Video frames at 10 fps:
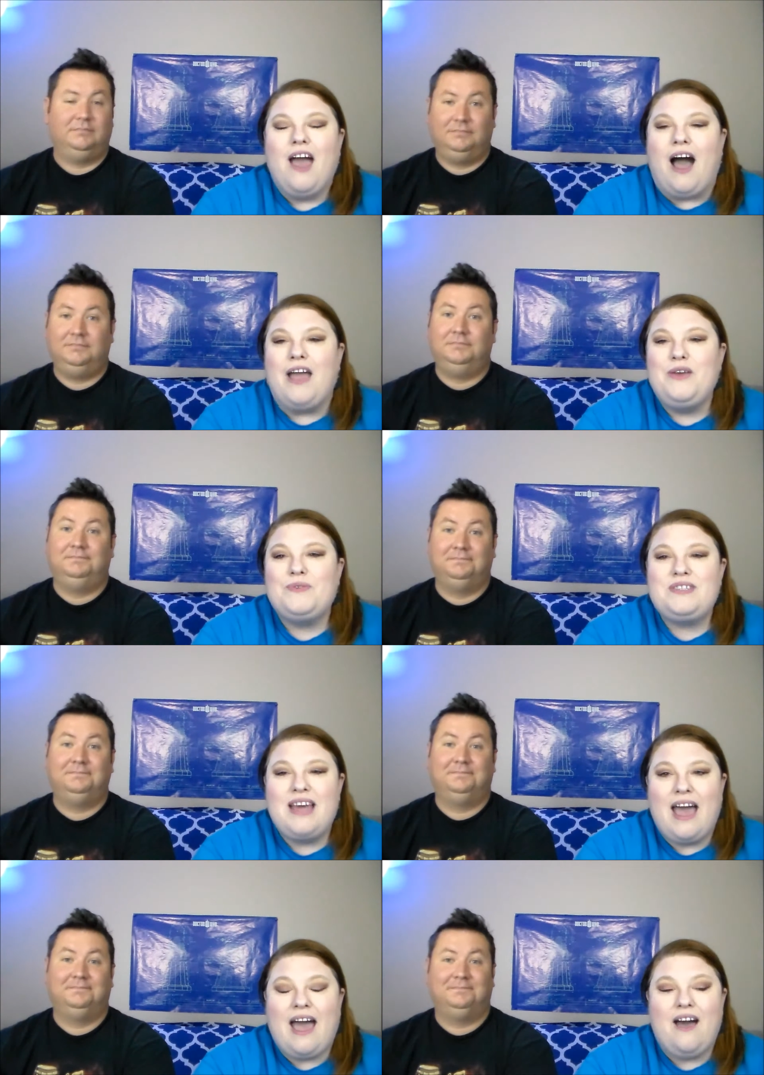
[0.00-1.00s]
Speaker 1: Mm-hmm. I used
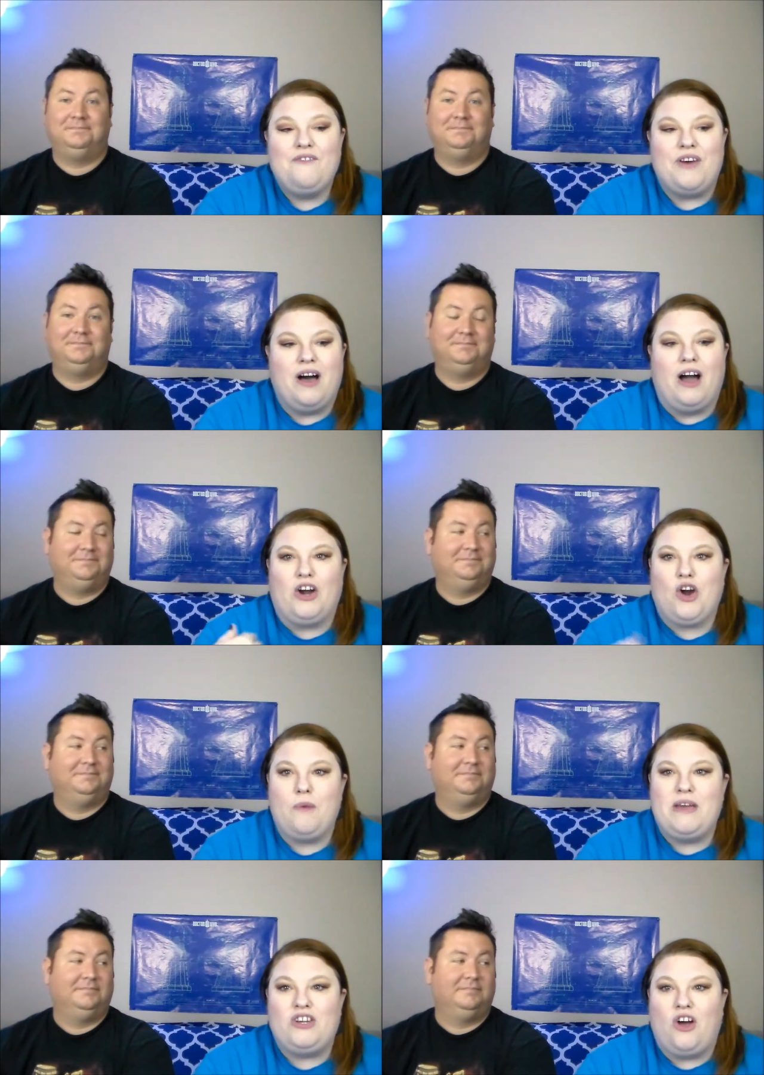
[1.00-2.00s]
to have a
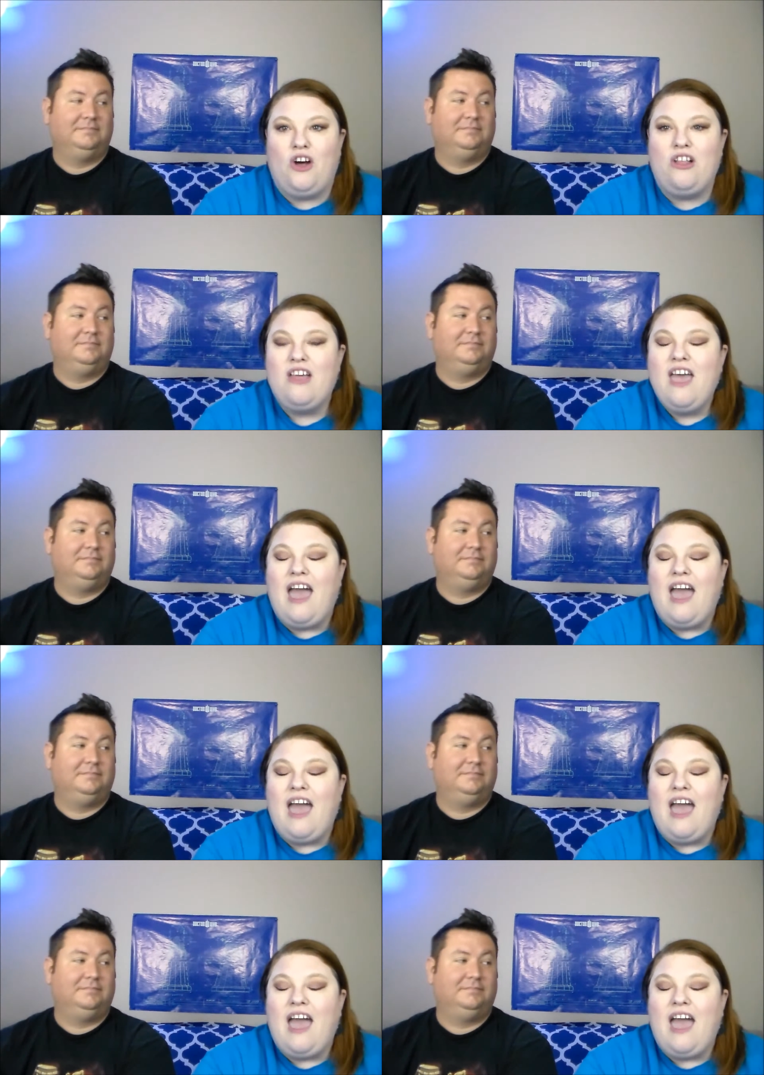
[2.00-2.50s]
Kermit doll,